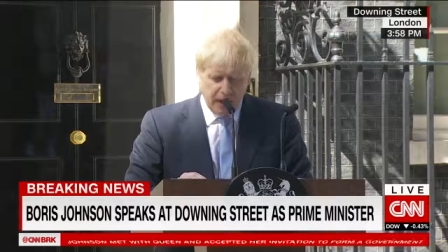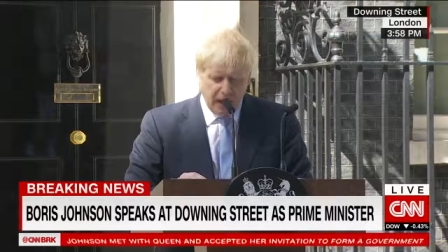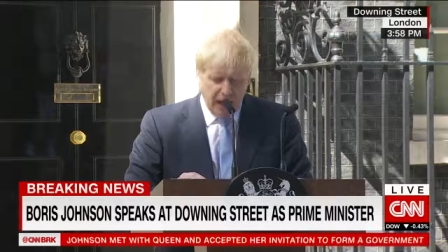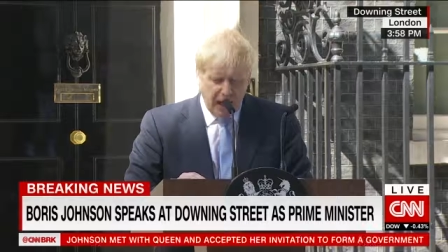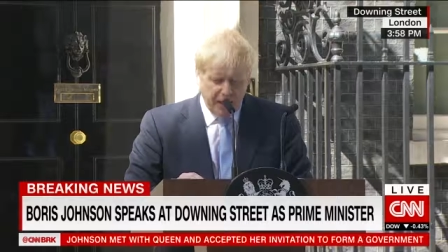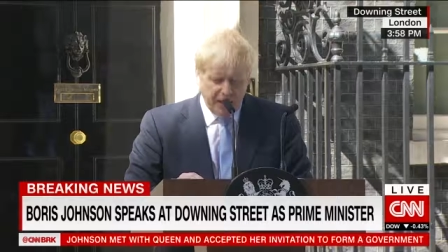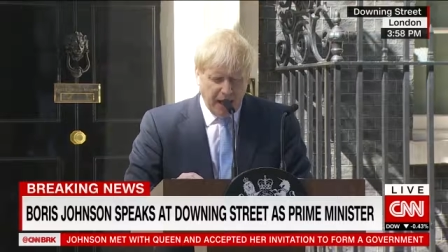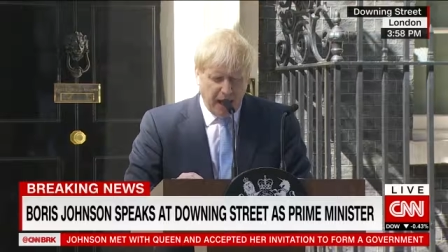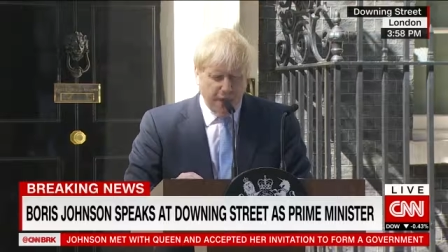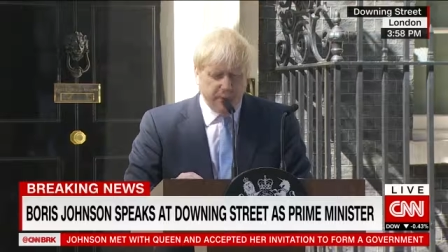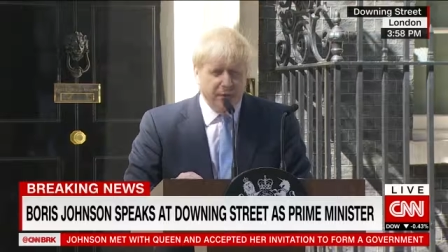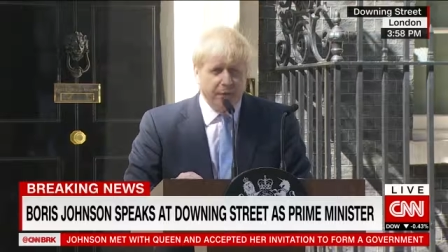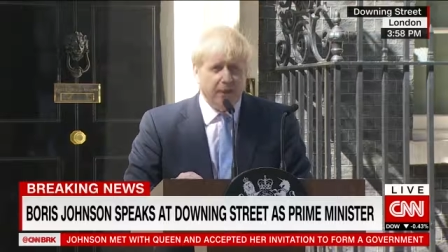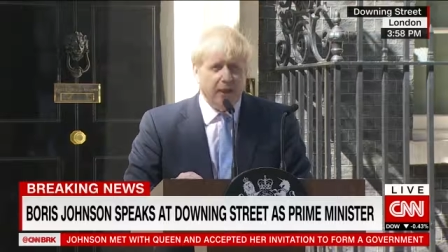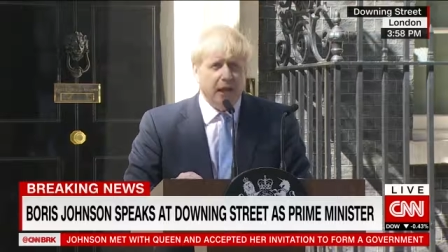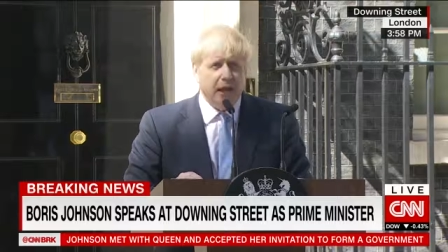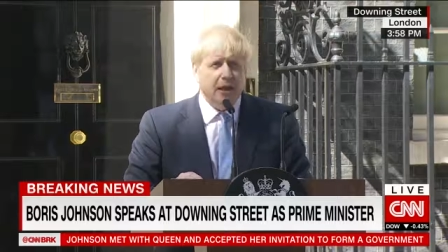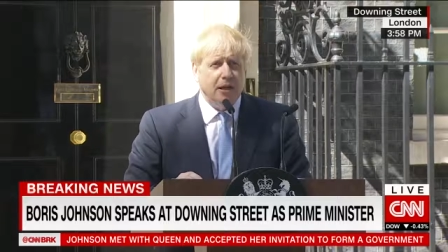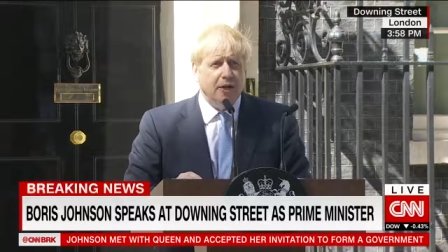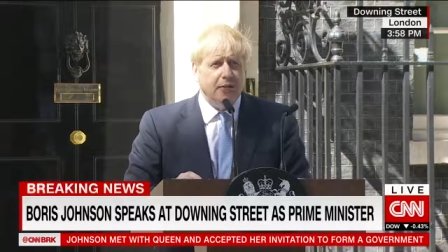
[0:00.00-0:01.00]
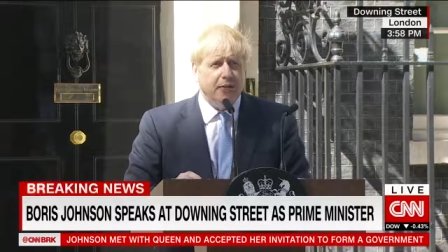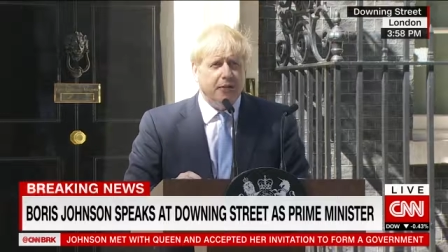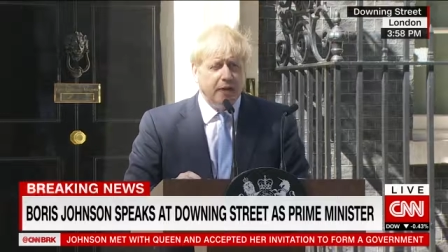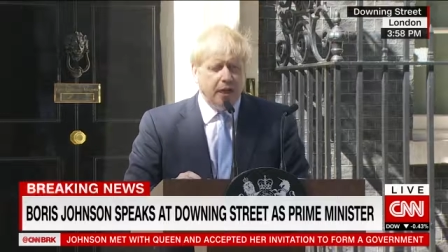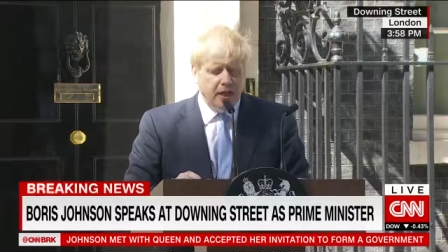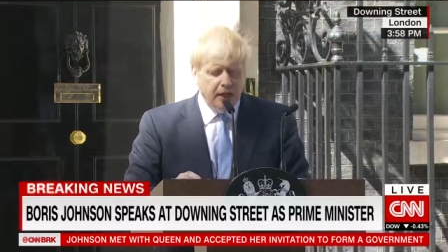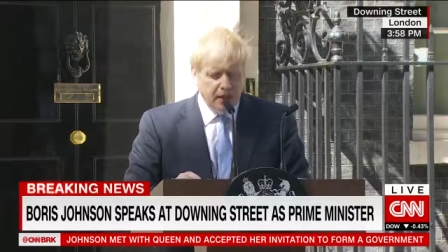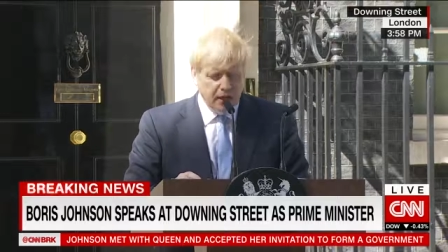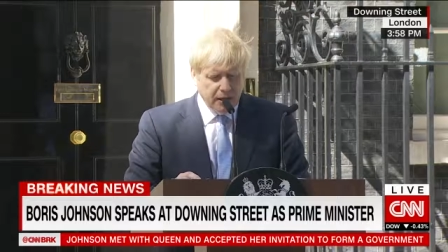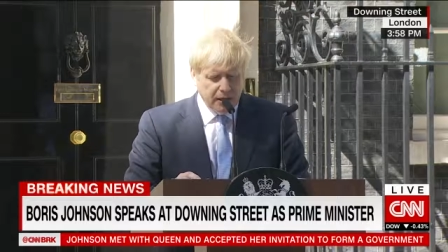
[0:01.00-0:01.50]
and out of
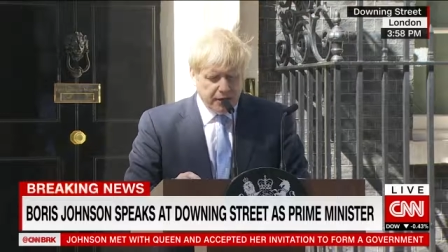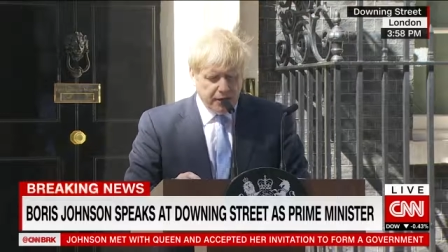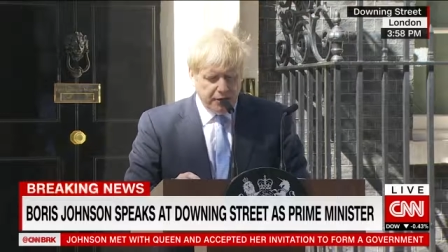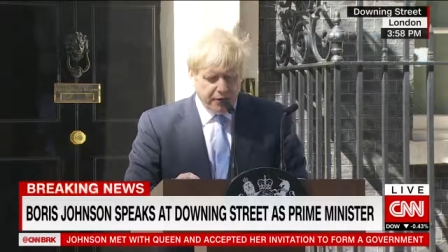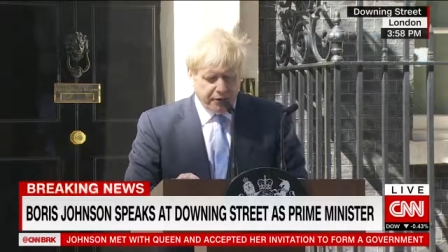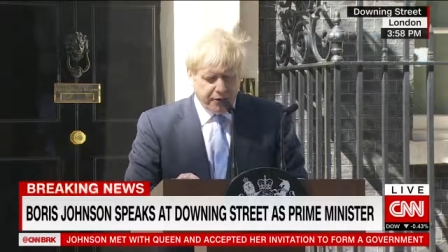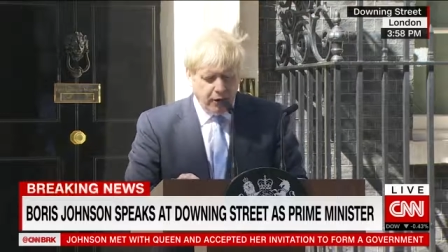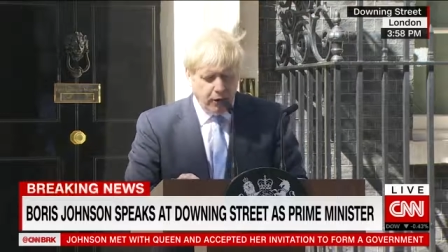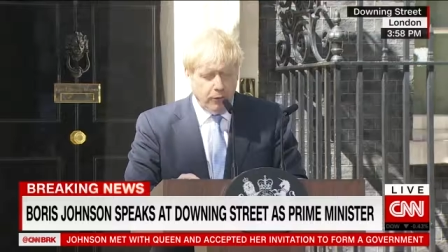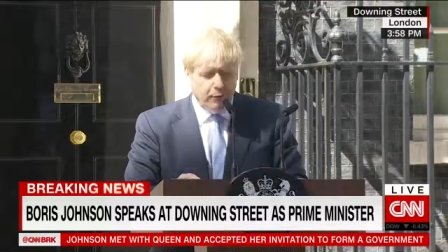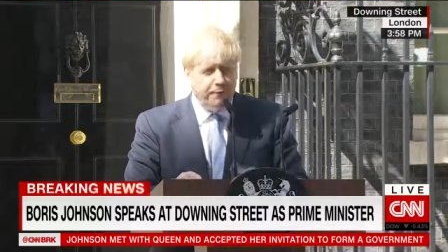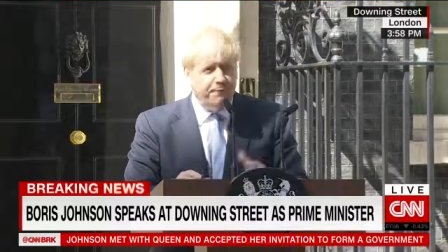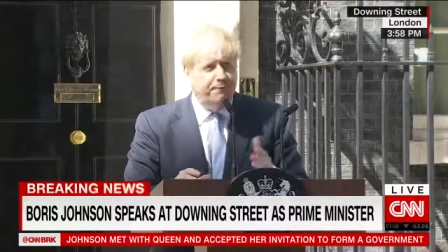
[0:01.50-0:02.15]
regulatory control.